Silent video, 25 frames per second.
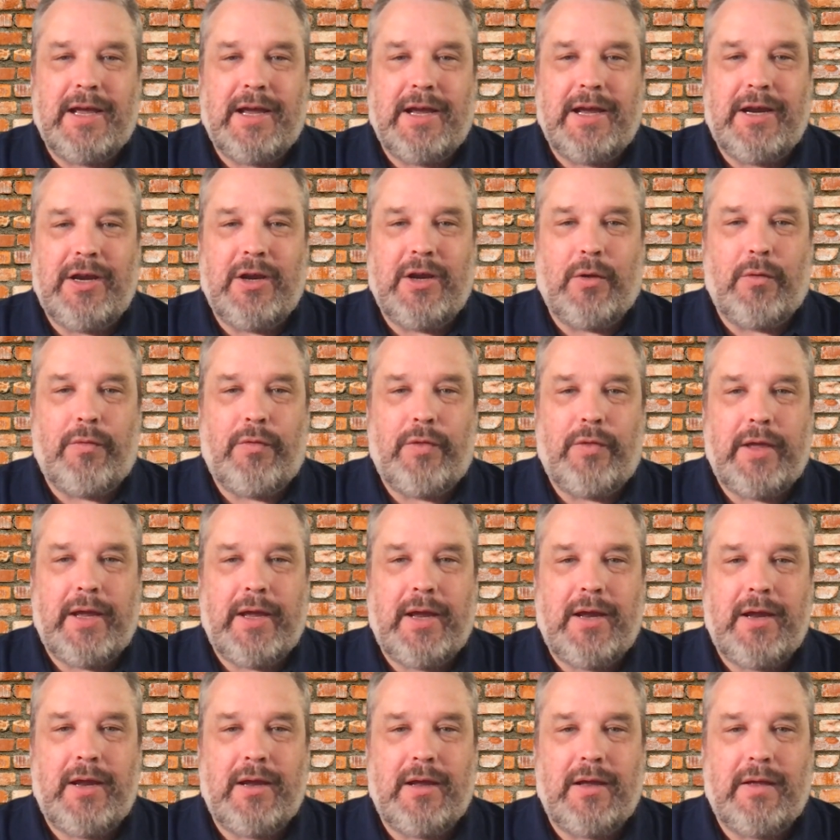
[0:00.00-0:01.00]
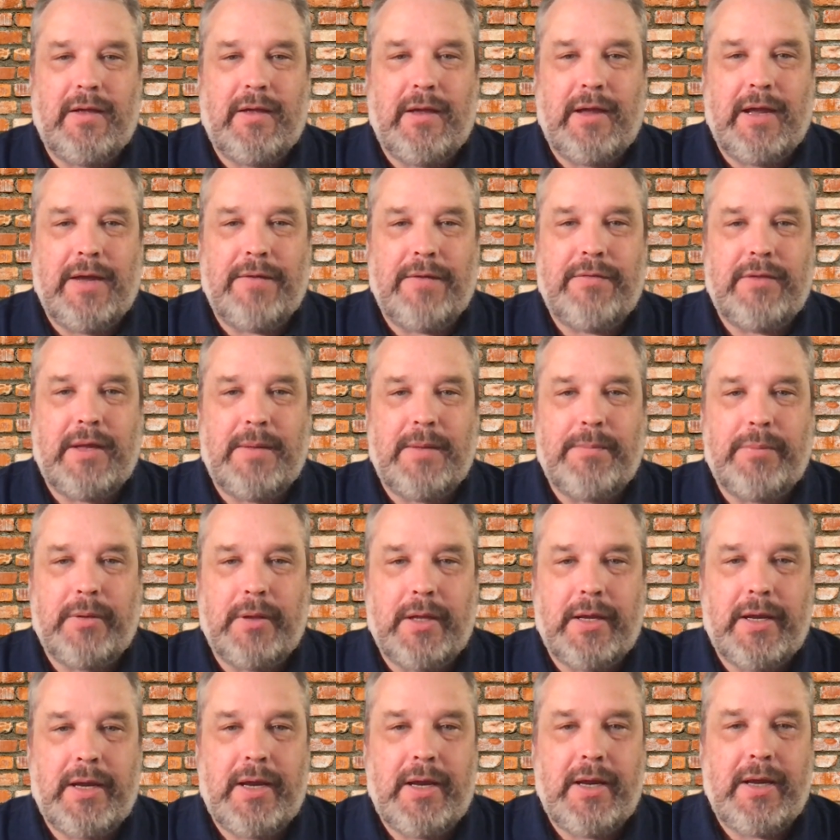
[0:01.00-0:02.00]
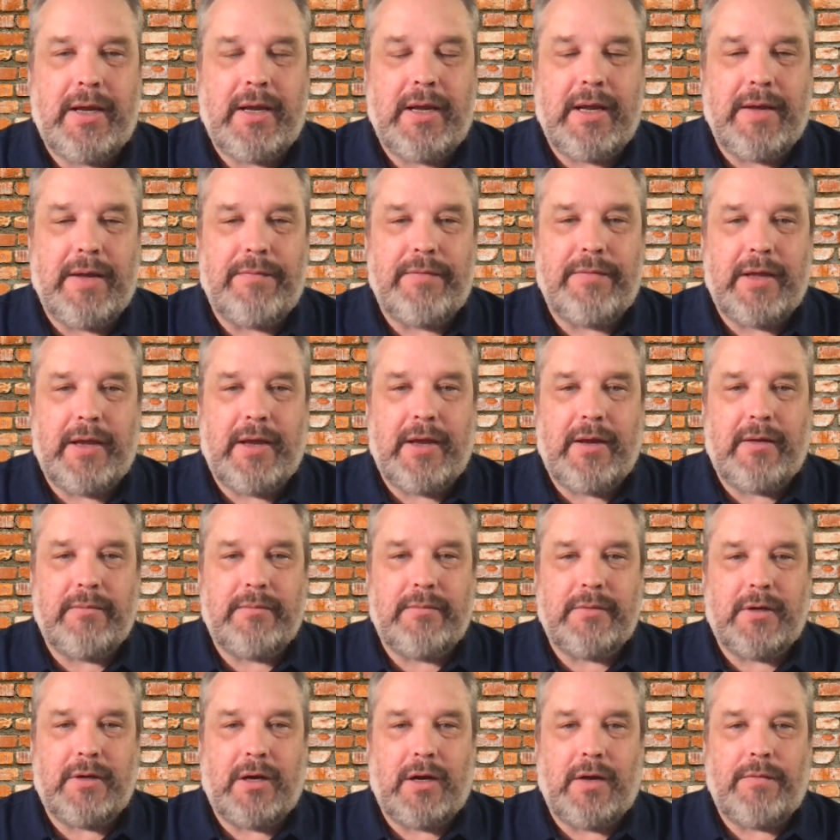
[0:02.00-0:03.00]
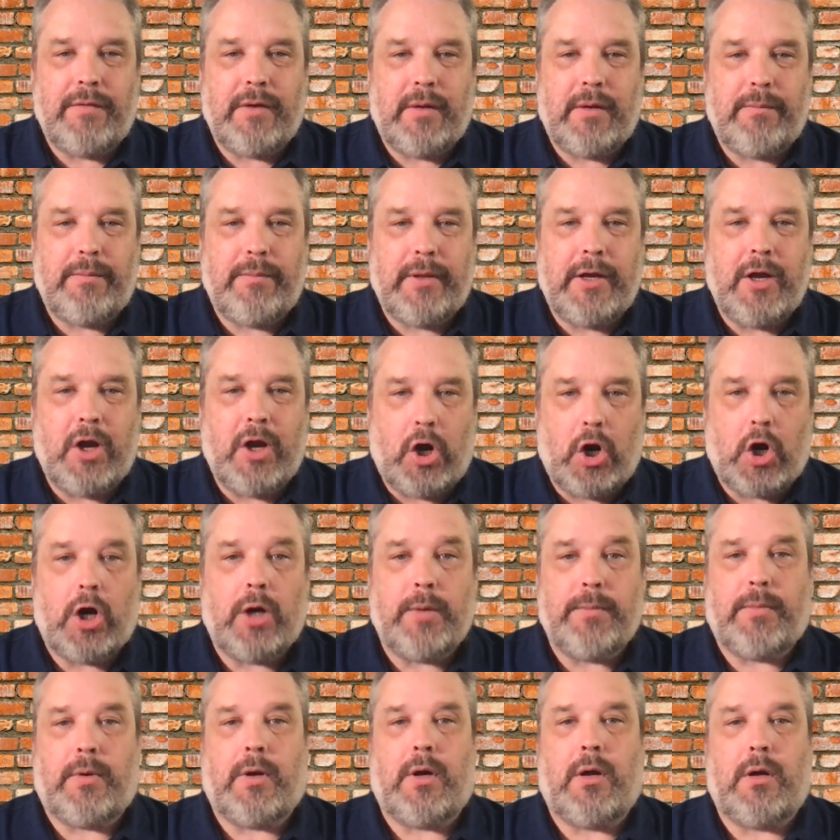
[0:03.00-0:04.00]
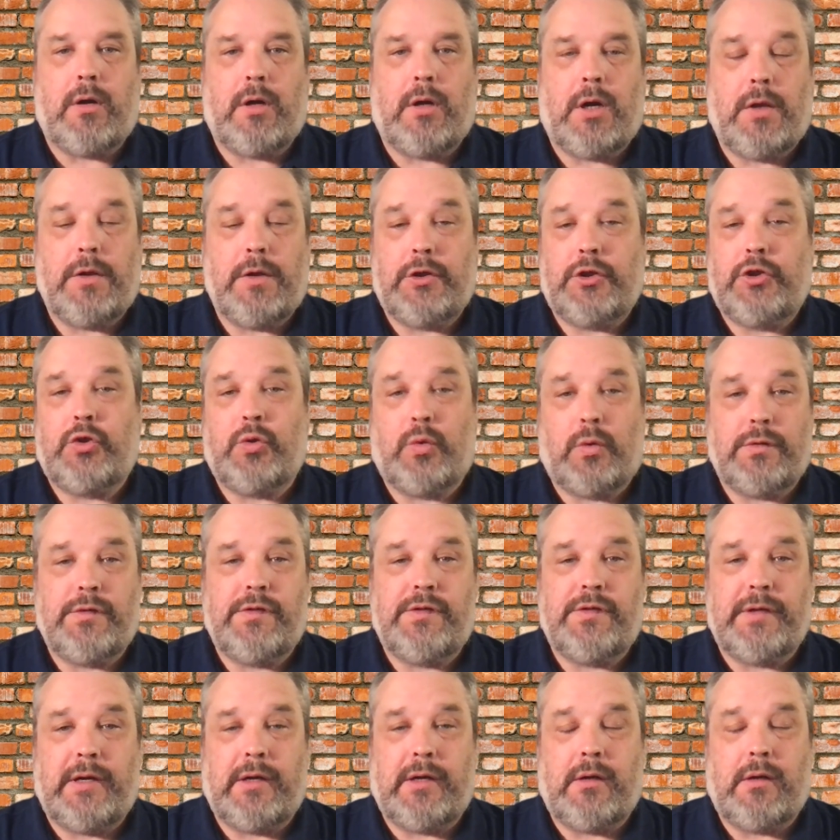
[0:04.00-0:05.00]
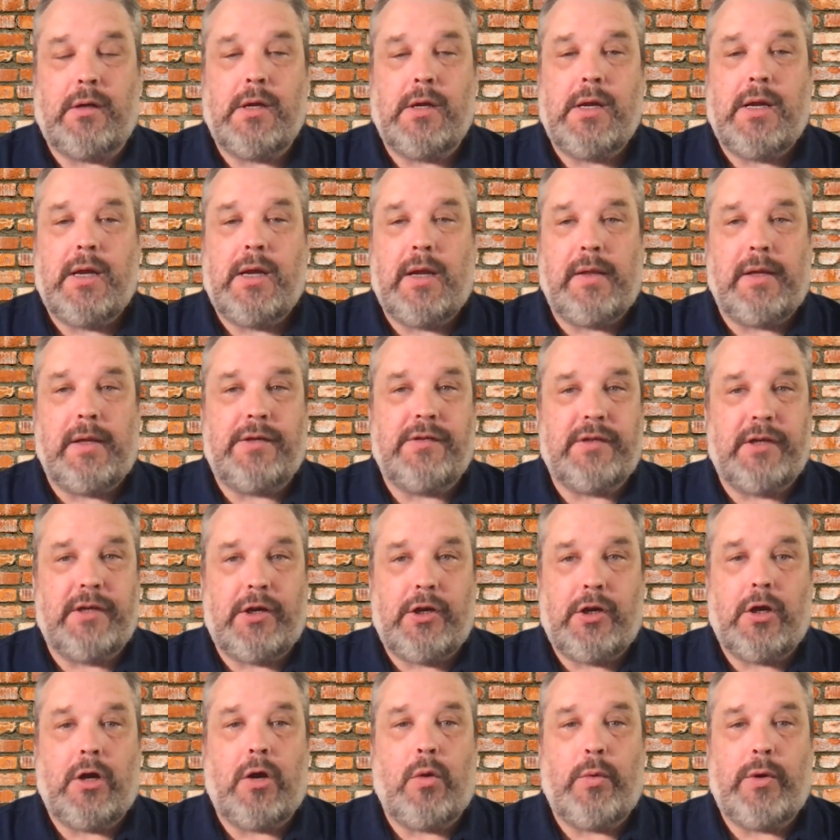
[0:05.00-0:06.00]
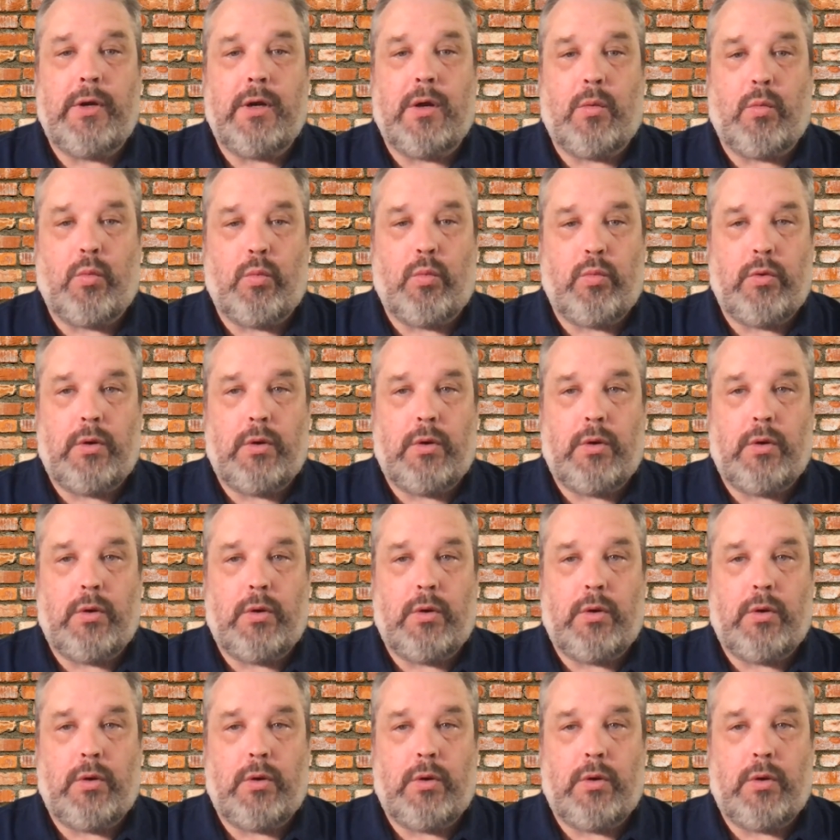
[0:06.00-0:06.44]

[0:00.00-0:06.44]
you know they if they play if they if they play hardball on the short sale and they say no we don't,